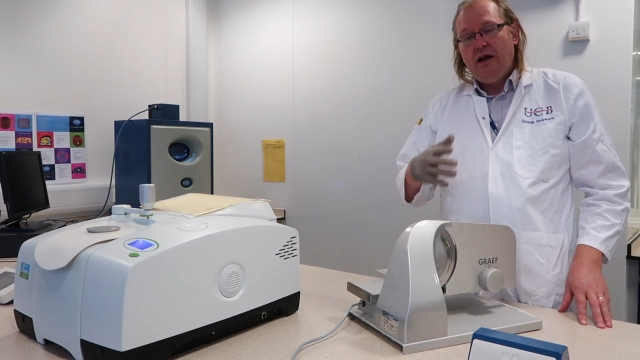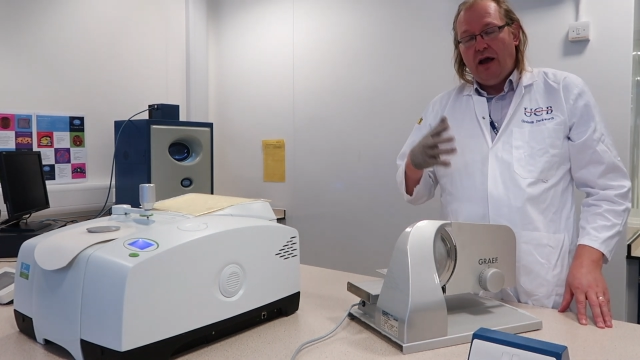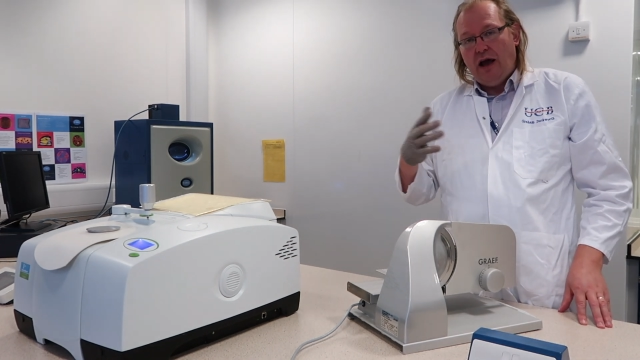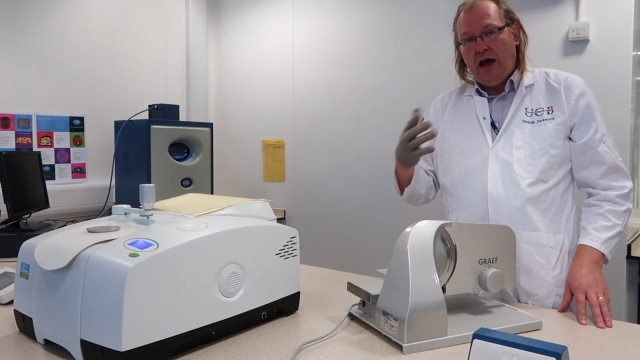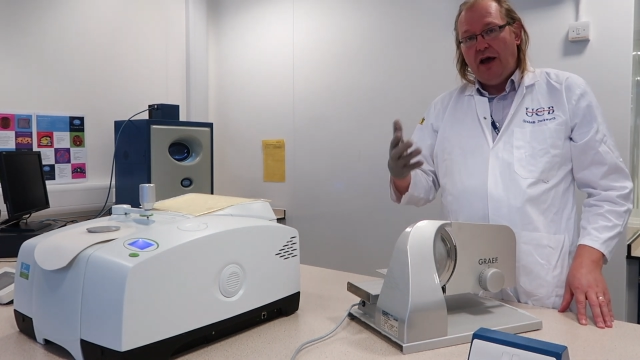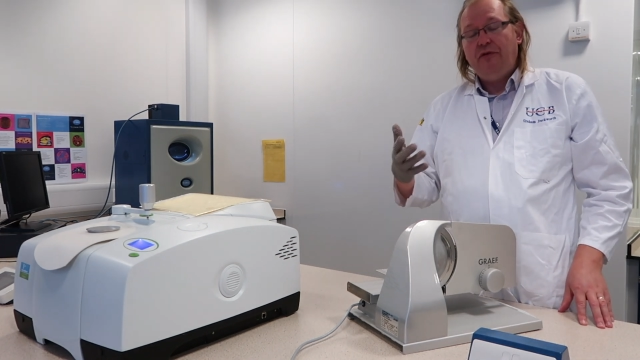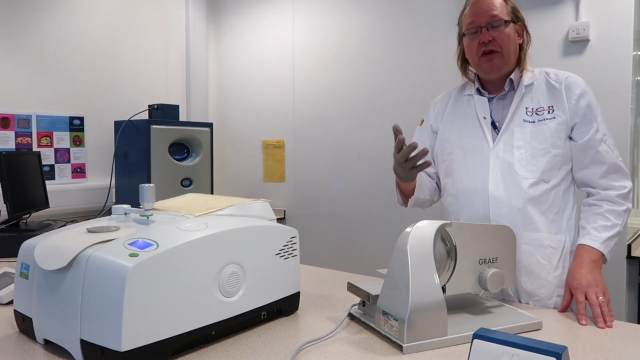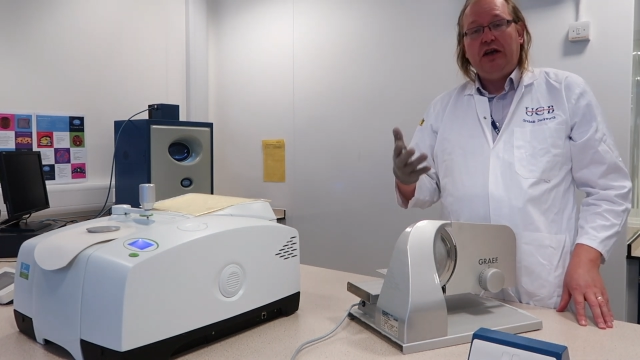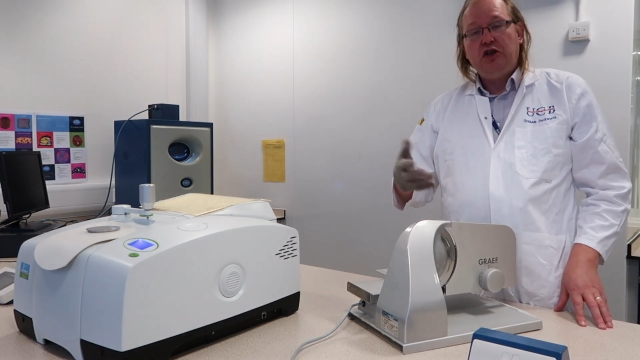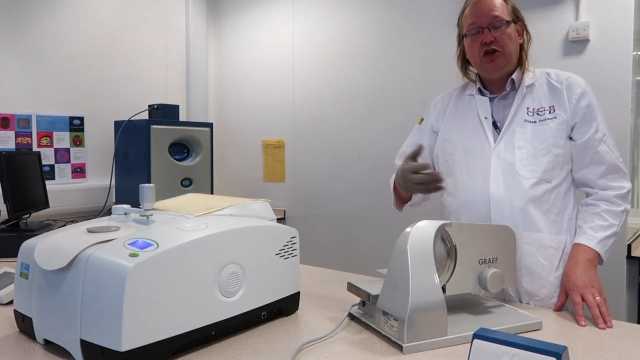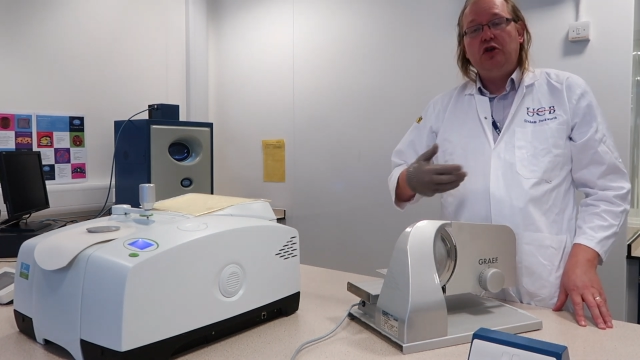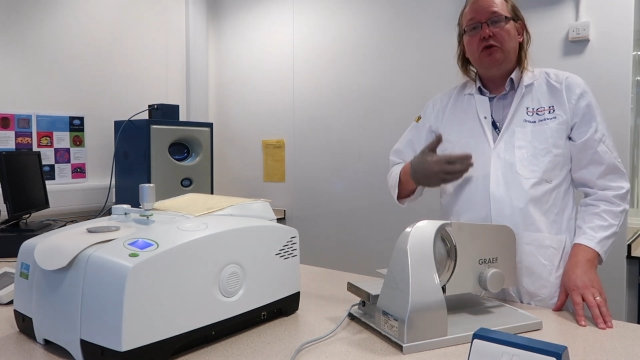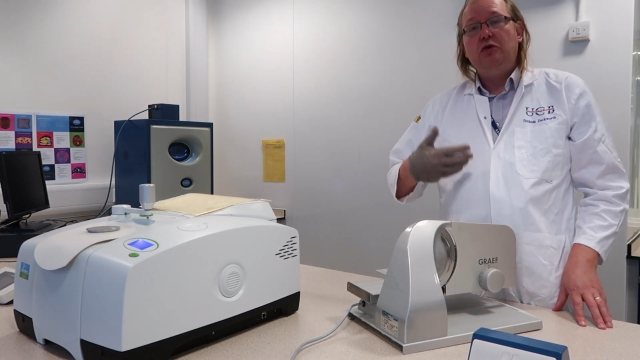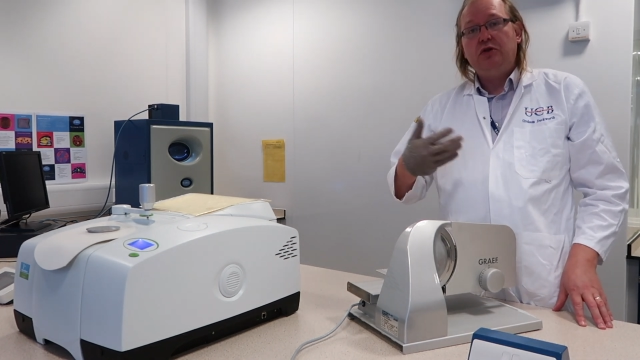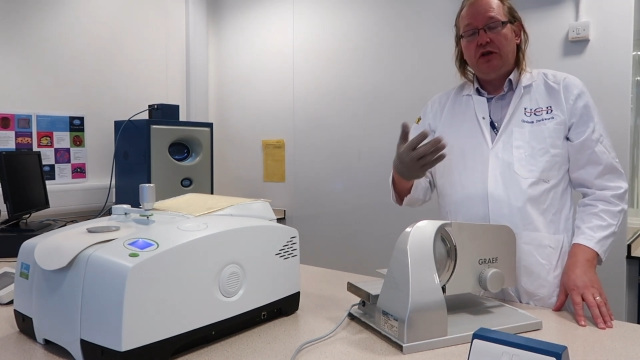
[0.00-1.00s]
that is
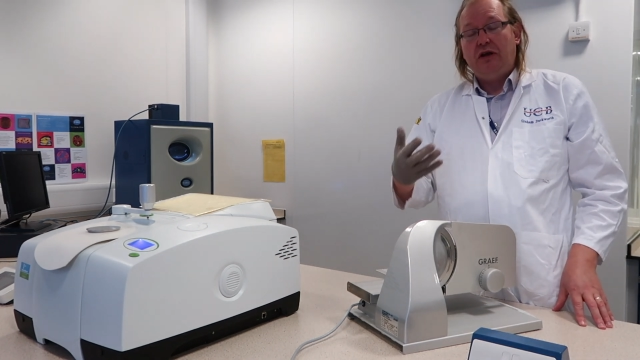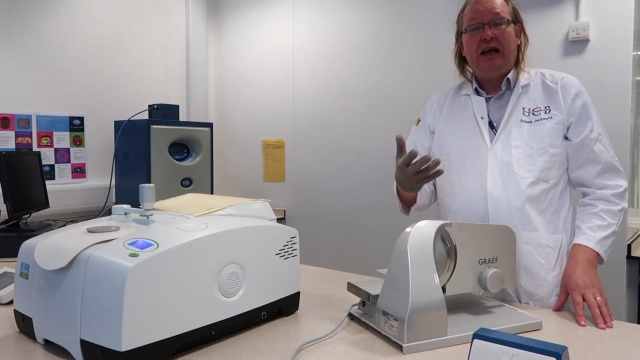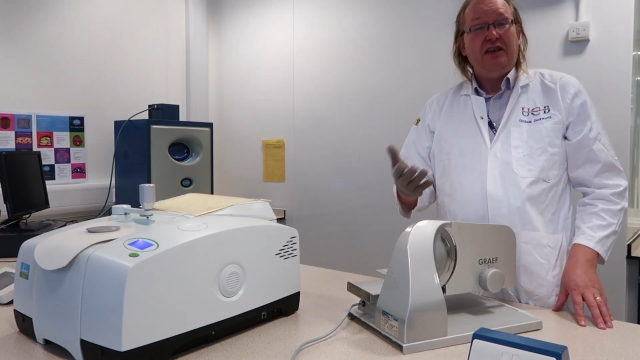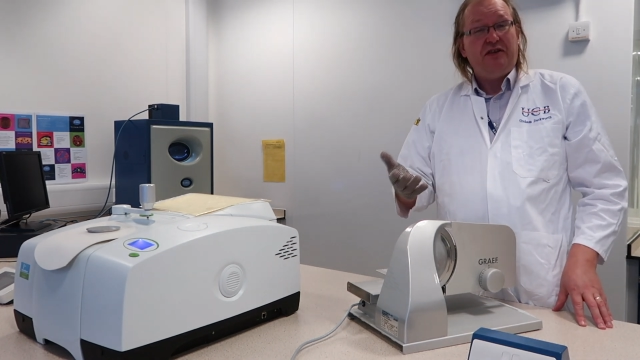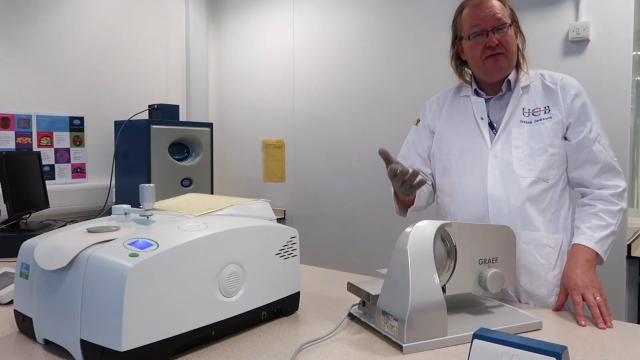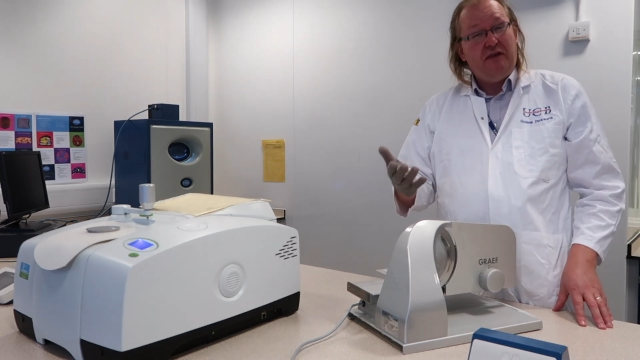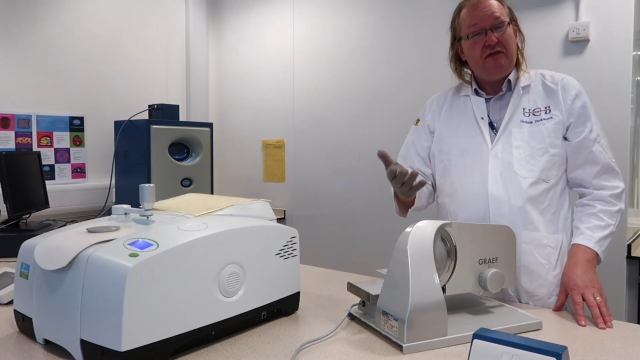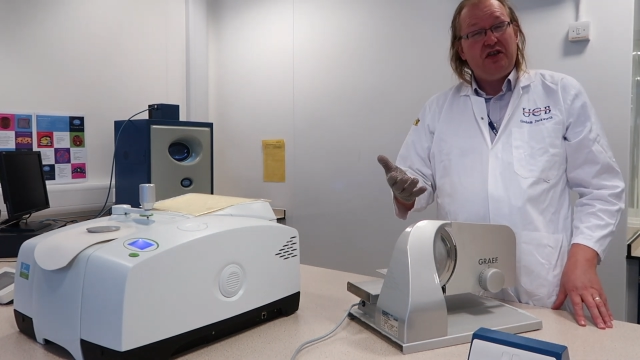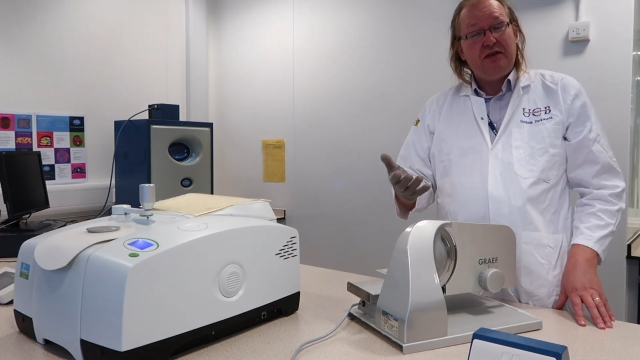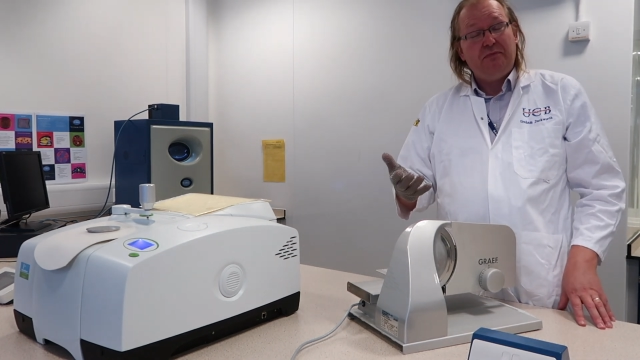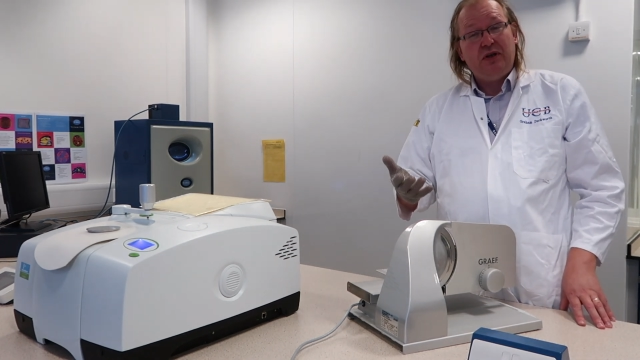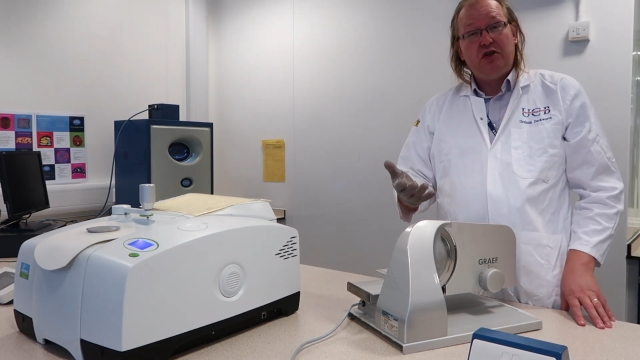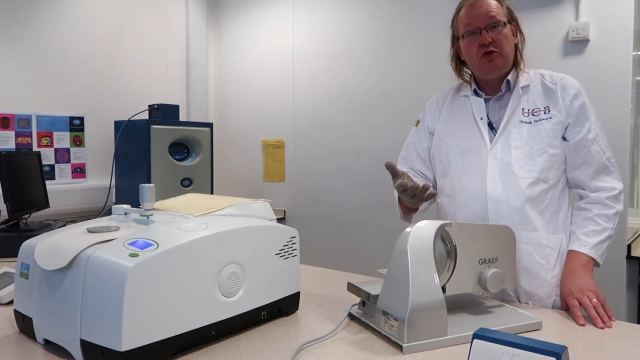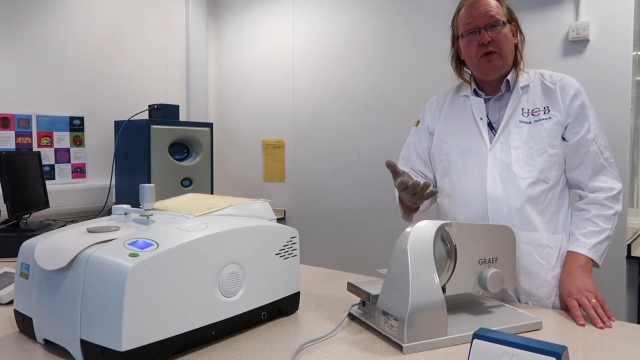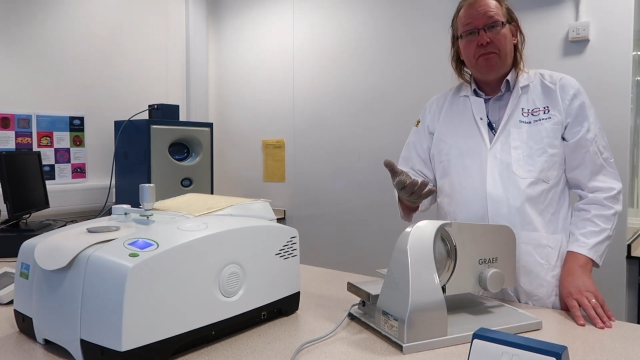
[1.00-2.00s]
used, and it's very
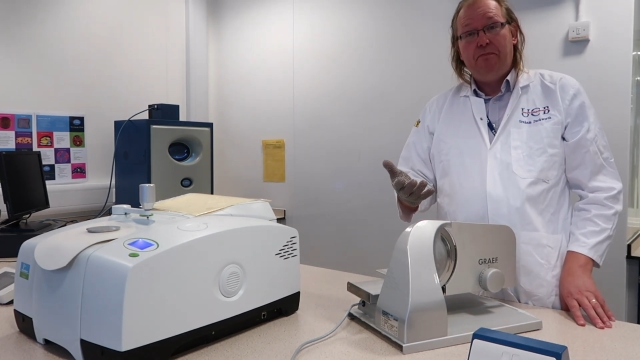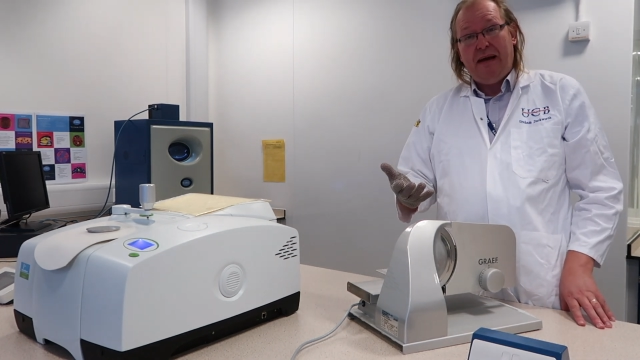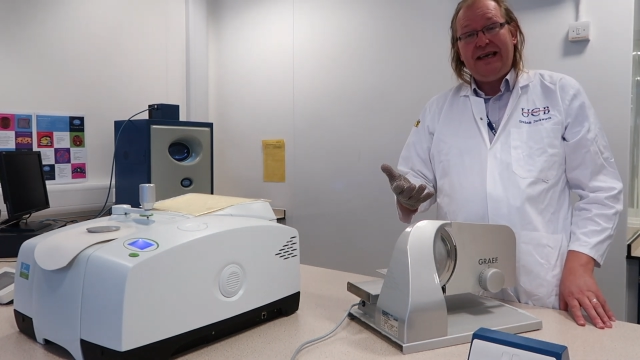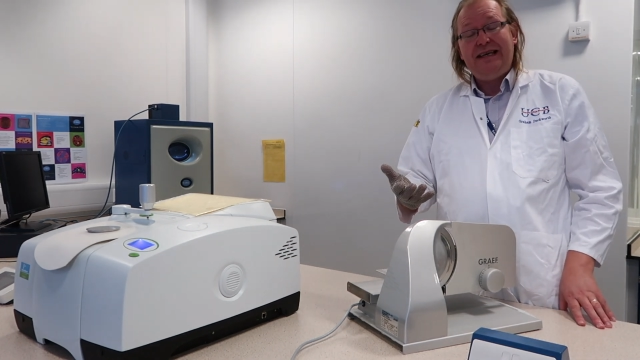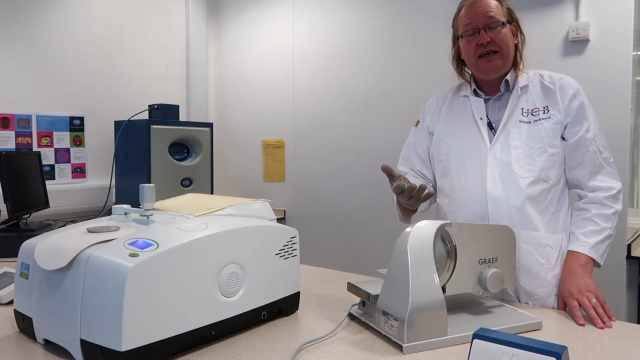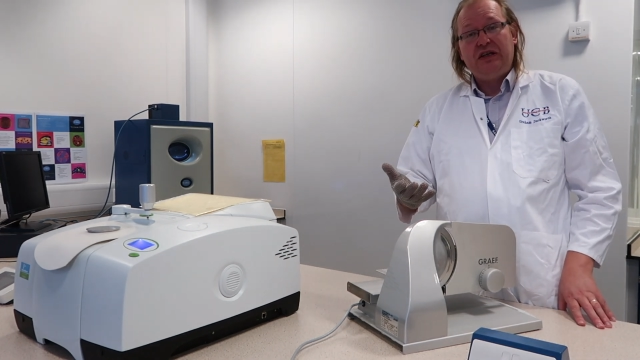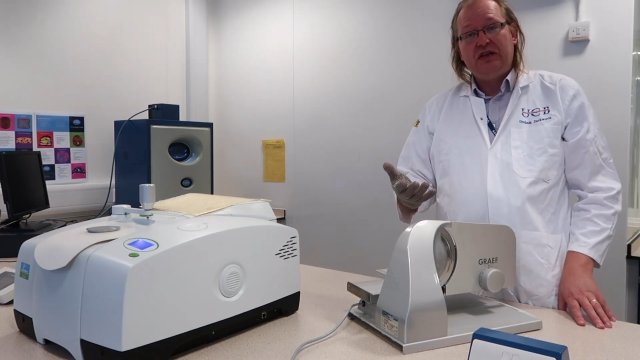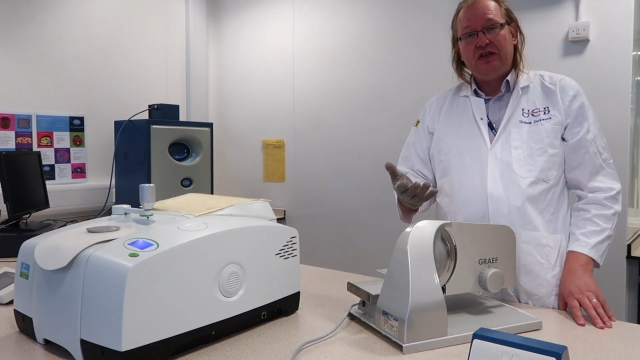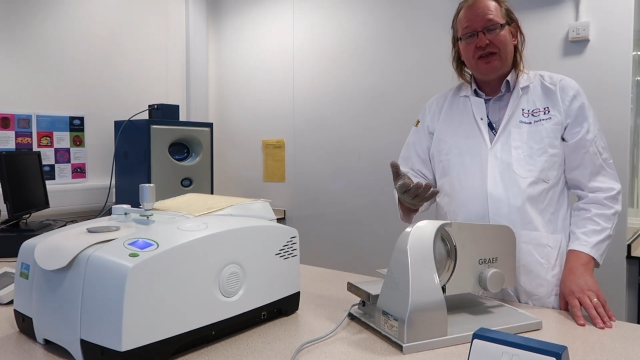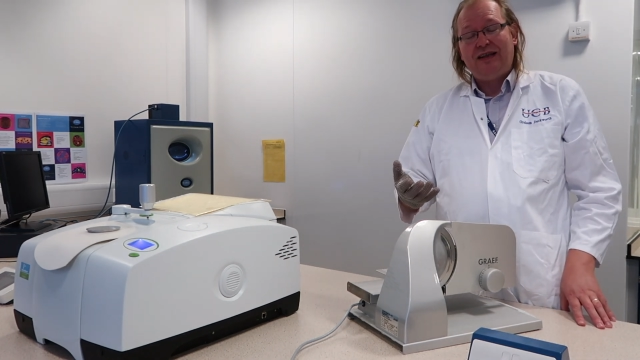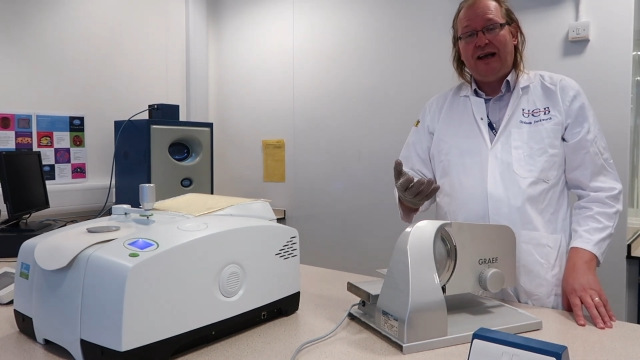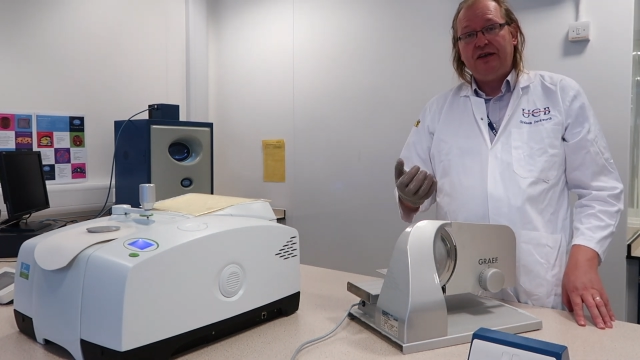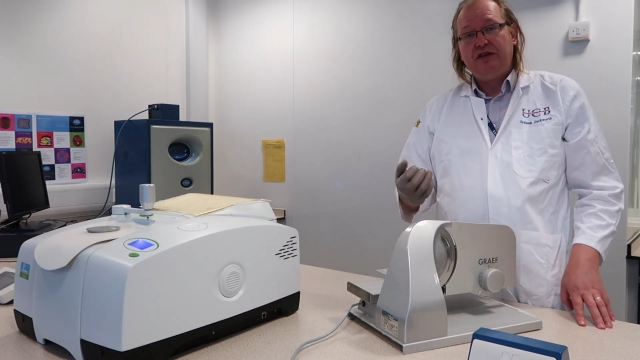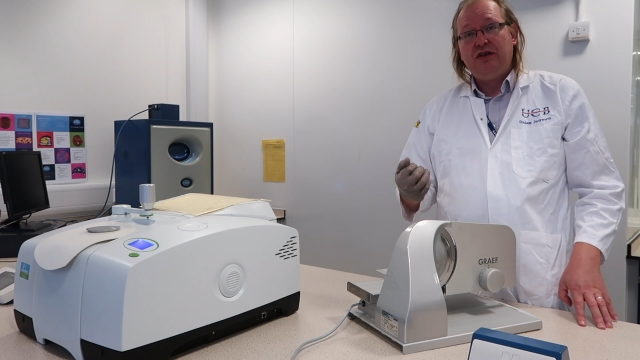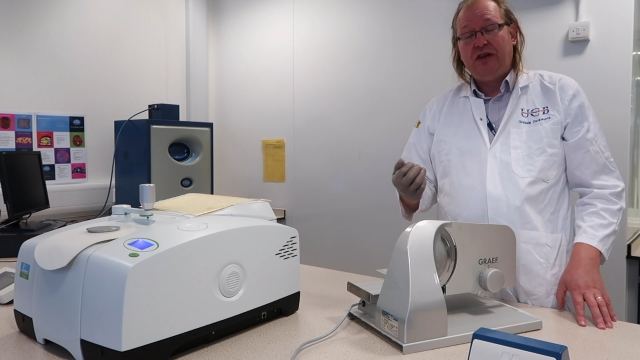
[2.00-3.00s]
similar to a bacon
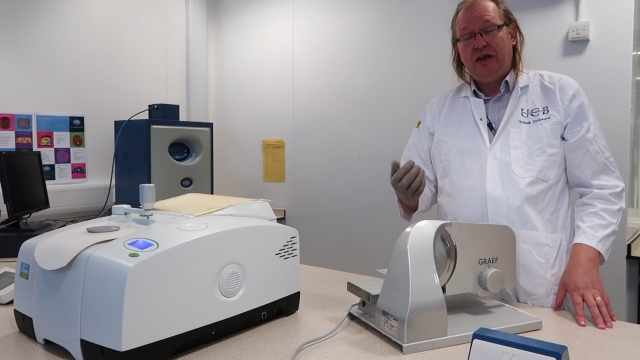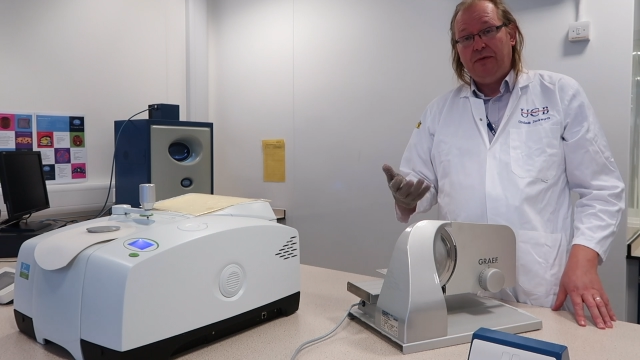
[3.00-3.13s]
slicer that